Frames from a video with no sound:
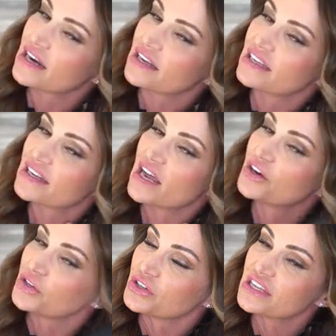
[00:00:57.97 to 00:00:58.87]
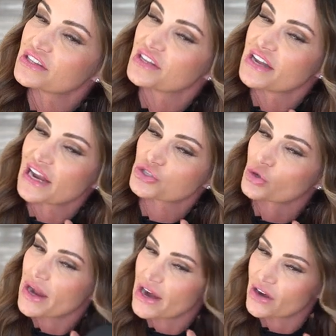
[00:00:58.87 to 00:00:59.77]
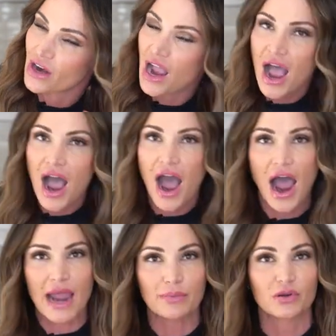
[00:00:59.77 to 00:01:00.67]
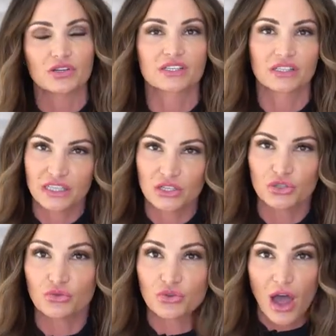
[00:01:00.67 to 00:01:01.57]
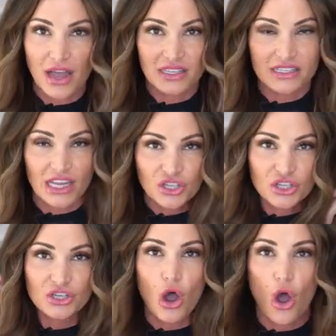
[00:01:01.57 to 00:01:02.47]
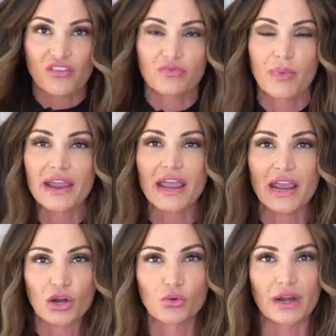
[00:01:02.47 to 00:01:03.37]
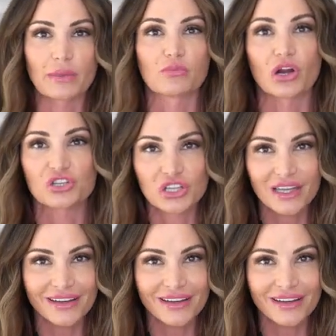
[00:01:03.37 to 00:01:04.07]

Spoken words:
kind of get underneath the natural hair. I personally do not section off my hair when I'm brushing